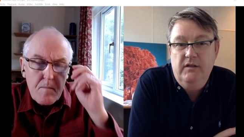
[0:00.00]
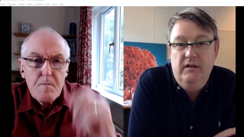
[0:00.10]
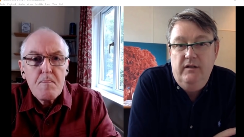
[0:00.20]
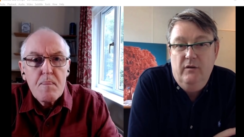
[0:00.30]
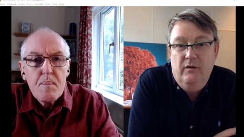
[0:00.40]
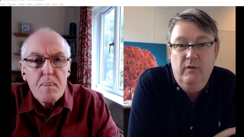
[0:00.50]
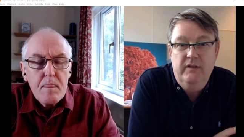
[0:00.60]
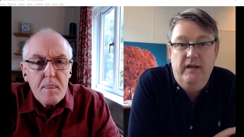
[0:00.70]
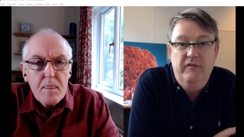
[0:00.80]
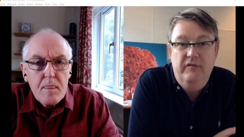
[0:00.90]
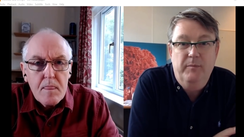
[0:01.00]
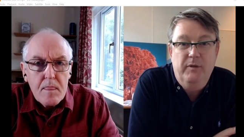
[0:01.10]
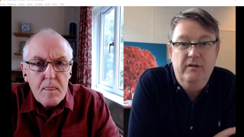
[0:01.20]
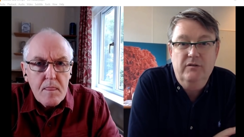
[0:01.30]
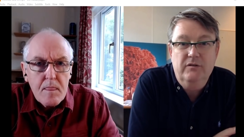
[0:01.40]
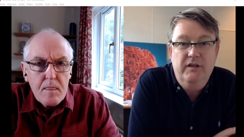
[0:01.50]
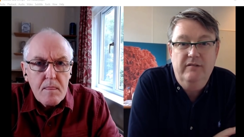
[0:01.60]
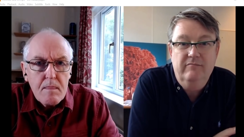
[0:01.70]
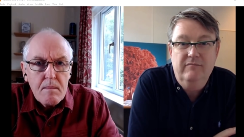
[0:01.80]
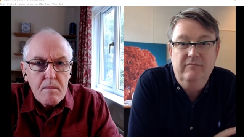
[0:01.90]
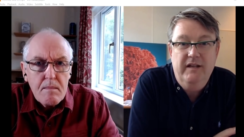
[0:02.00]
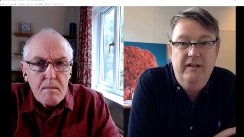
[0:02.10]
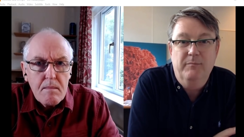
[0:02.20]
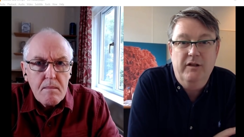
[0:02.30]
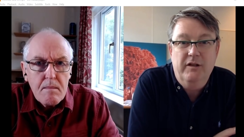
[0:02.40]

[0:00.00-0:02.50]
Speaker 1: basically, you don't want to have the particles hit hit the